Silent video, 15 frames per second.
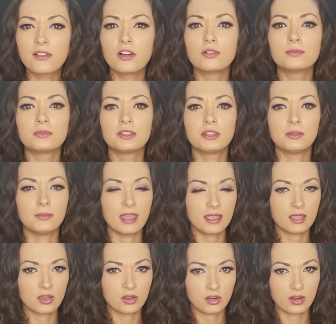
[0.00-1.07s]
foam to
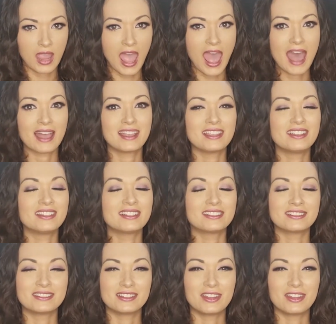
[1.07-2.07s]
make her hat, you know,